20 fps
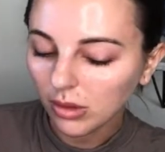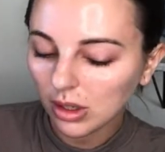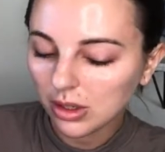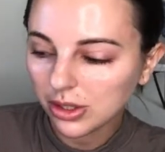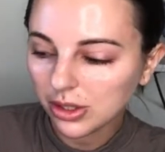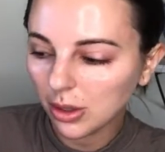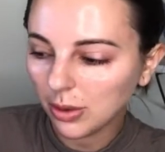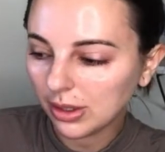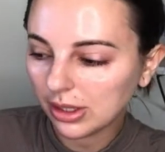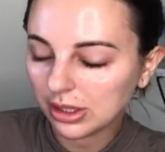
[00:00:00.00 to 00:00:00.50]

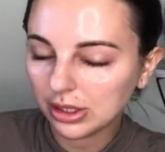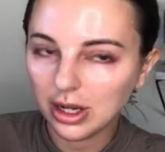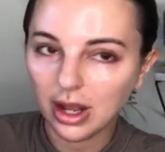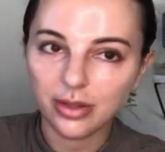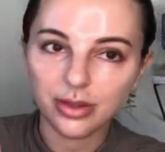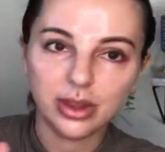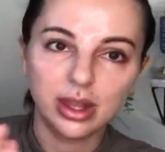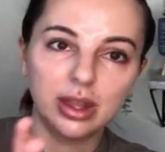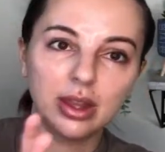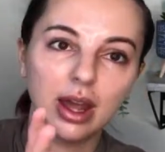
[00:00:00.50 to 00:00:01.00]
So it's
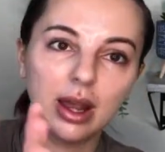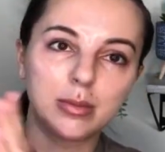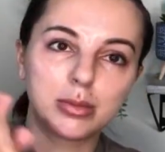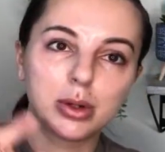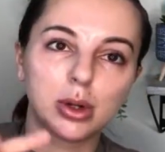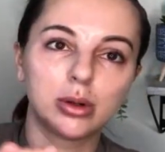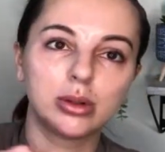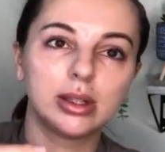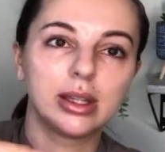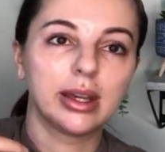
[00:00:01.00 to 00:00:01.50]
not that I'm
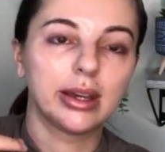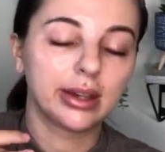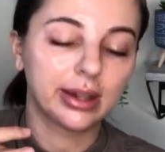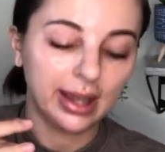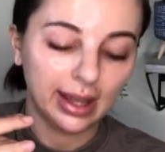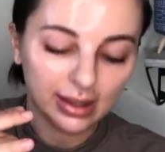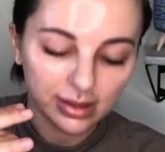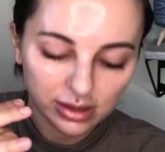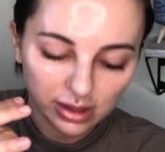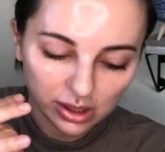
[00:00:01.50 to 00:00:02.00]
totally
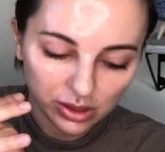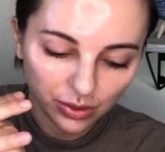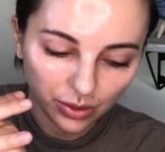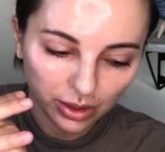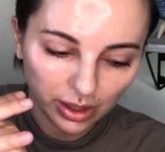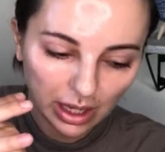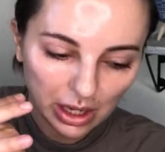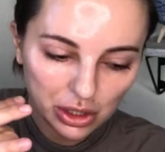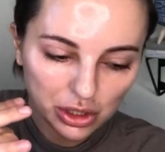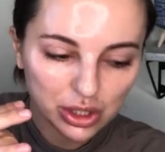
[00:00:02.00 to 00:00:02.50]
against
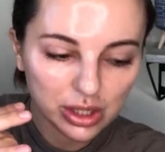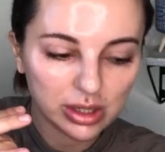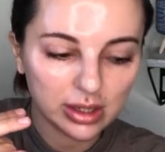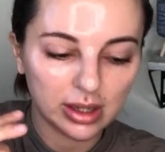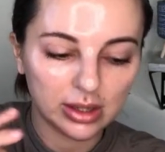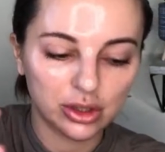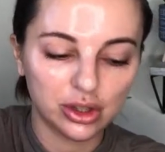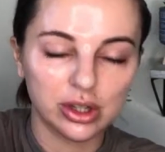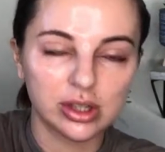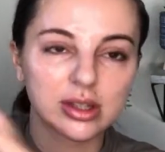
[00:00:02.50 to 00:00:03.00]
exfoliation,
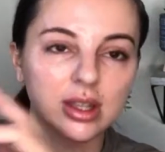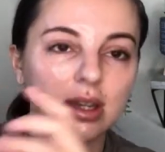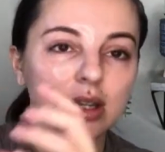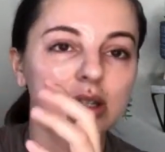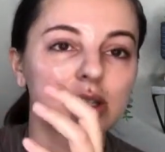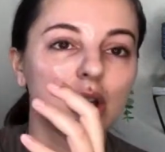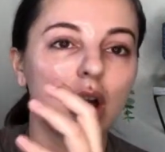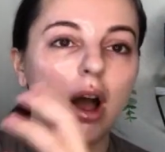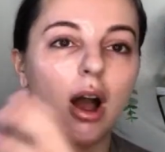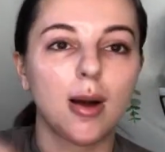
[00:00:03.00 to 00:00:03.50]
it's just that
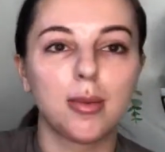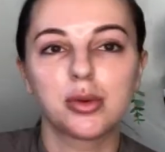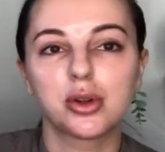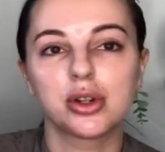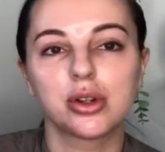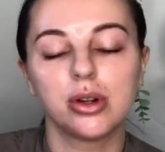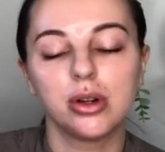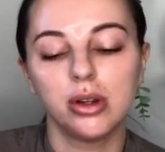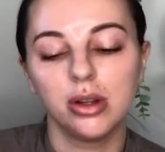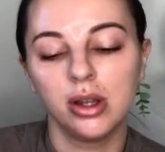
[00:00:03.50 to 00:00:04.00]
it's
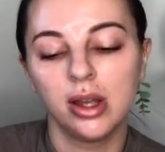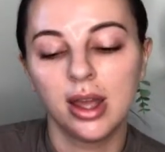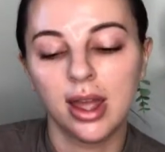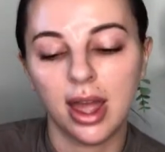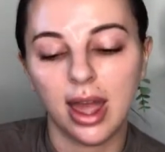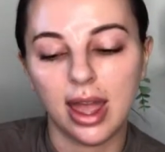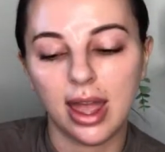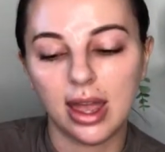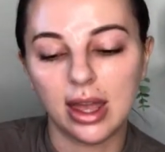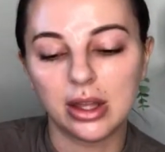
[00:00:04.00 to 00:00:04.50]
optional
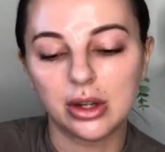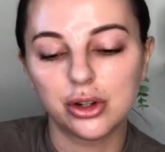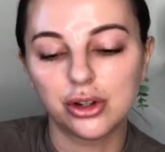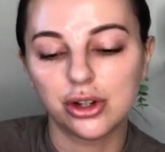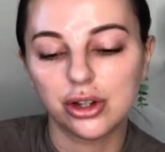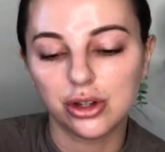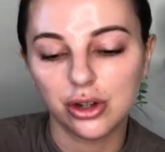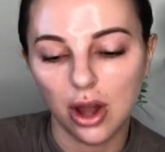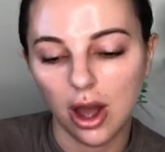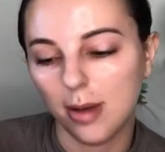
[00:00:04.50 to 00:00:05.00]
and
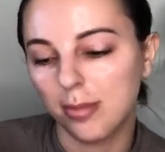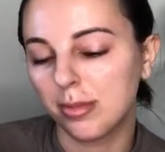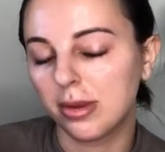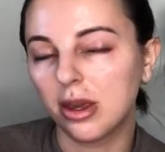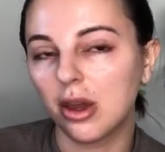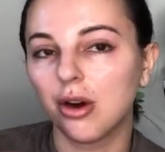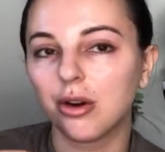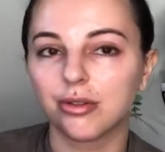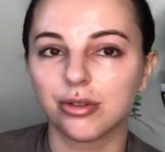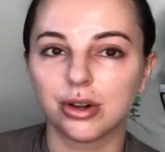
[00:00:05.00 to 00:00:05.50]
should not
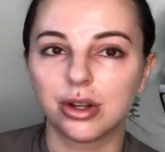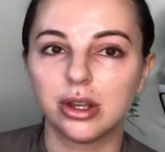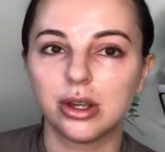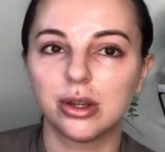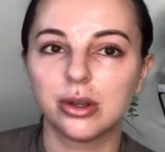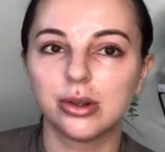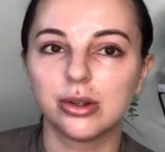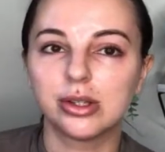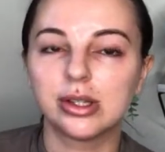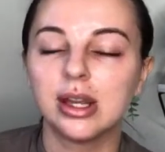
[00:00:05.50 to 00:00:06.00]
be
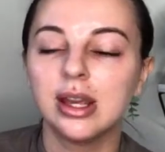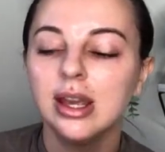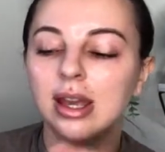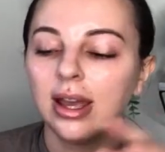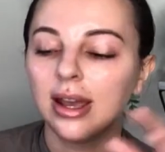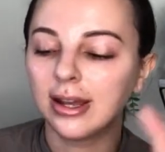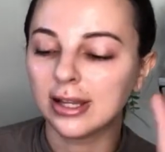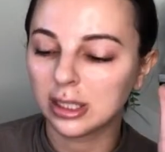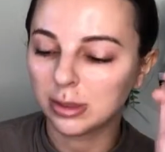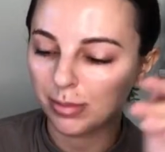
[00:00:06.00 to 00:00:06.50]
overused,
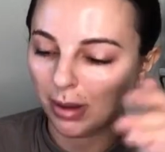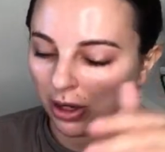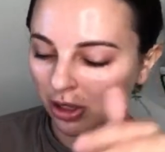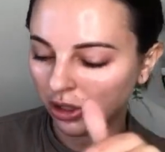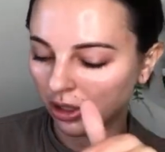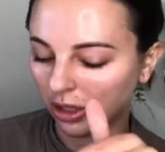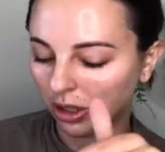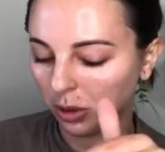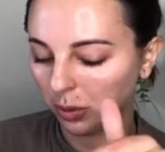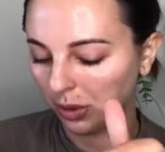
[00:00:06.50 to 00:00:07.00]

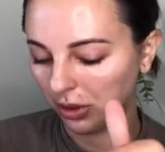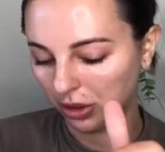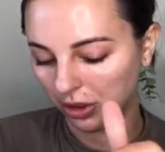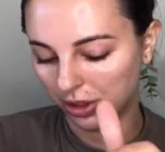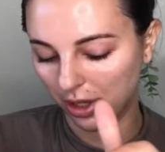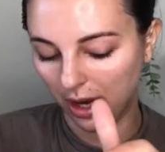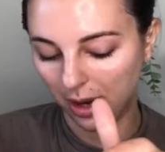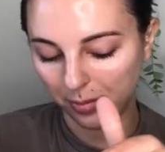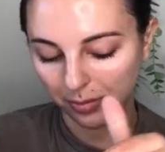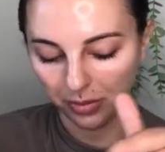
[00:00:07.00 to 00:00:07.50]
especially in the
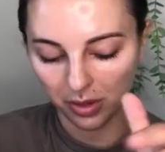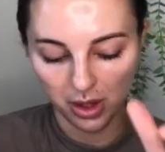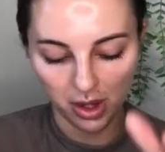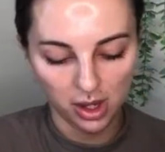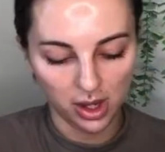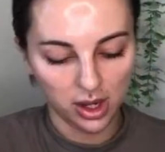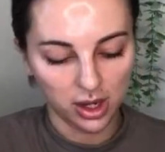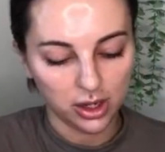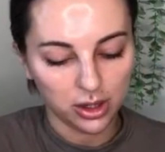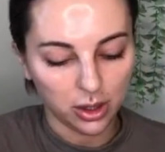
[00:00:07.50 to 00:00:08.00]
wintertime.
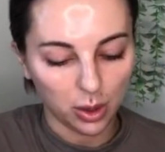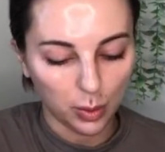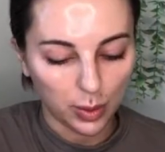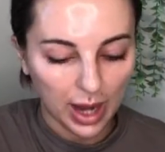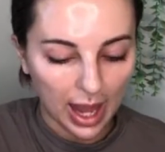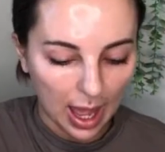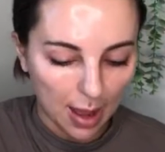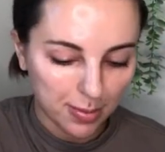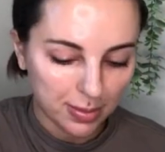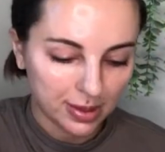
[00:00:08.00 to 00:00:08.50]
You know, what
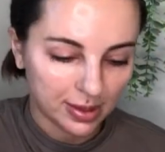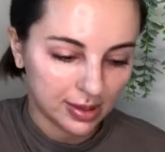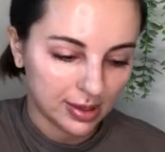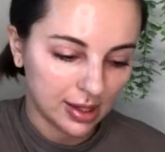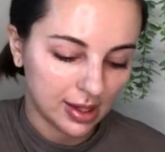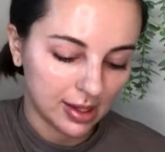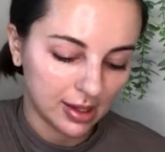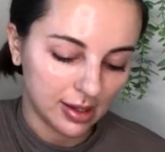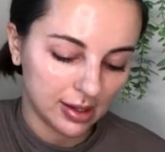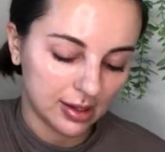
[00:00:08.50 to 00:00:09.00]
happens
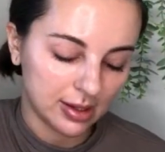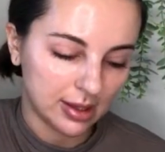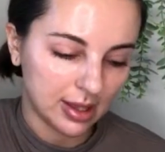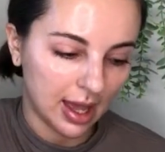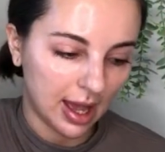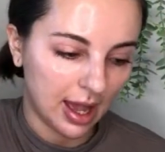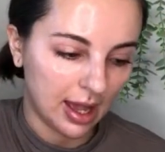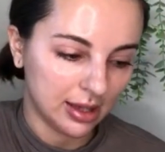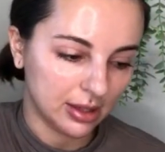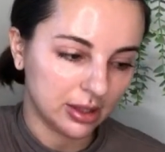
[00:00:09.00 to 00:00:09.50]
is
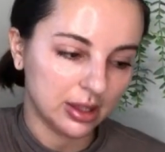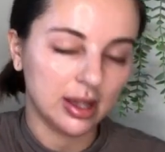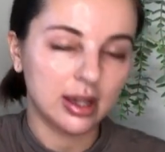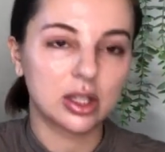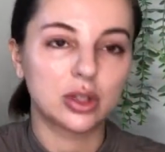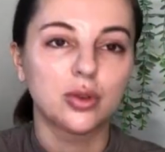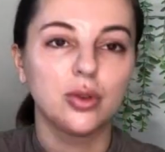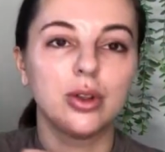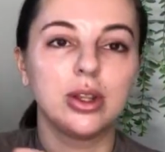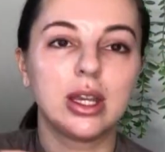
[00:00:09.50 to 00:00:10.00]
that
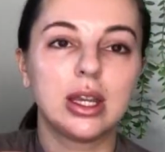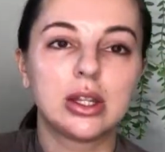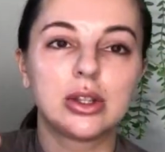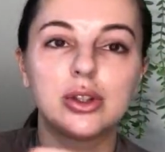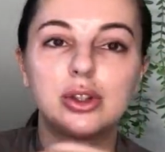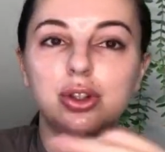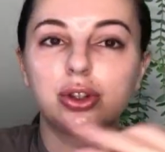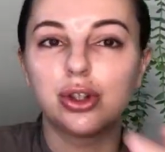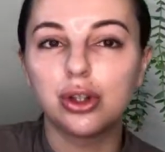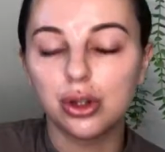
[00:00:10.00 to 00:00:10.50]
exfoliants
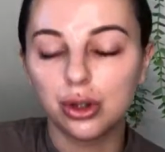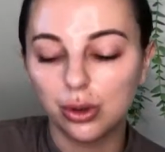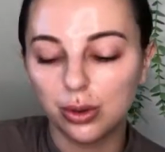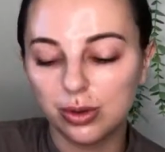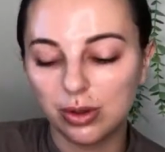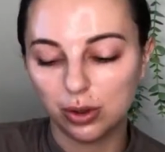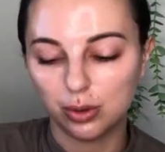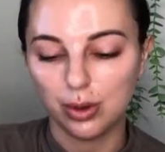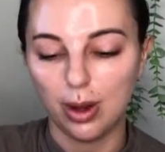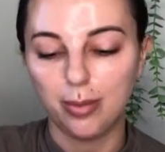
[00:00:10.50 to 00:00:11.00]
do
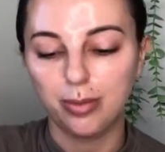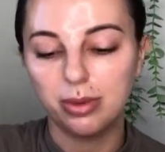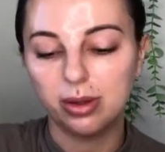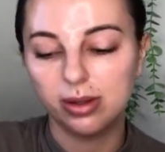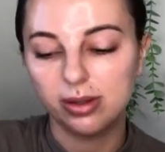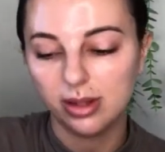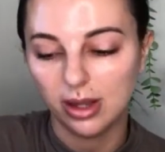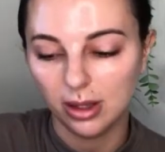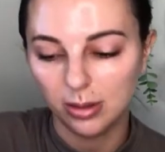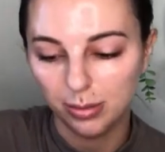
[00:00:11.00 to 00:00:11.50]
disrupt the
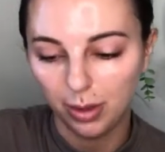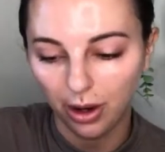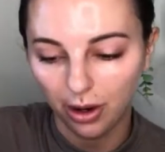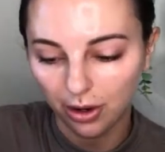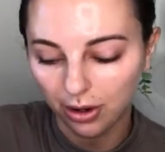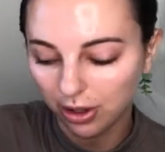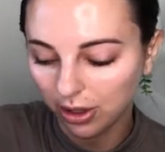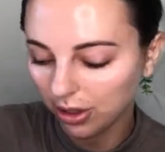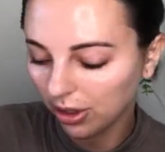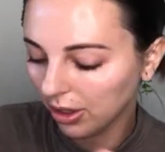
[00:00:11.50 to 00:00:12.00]
skin
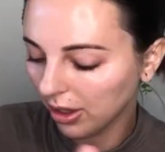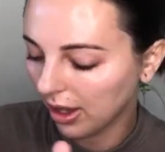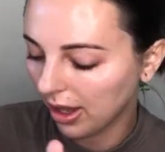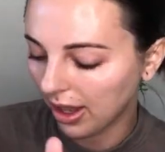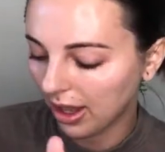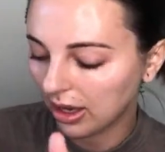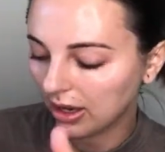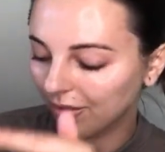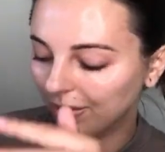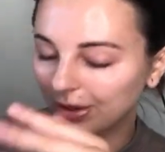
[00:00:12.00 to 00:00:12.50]
barrier,
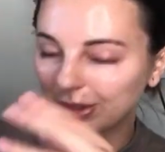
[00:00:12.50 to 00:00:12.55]
and if